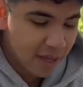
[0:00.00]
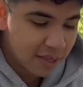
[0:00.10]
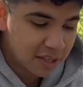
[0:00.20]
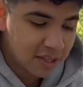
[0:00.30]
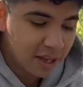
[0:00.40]

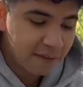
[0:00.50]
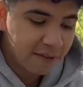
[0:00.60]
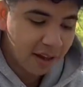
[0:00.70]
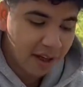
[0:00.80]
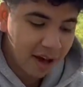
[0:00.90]
the son
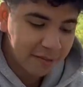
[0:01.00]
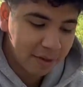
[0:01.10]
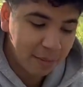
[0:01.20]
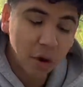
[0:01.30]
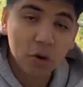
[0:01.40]
fell off
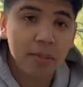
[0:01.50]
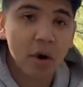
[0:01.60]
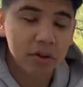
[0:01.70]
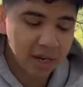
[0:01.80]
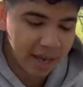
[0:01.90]
and broke
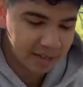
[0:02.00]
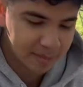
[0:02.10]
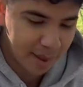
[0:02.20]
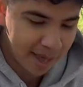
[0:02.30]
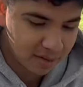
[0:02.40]
both legs
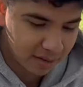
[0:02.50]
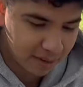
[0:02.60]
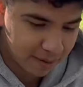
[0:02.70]
badly.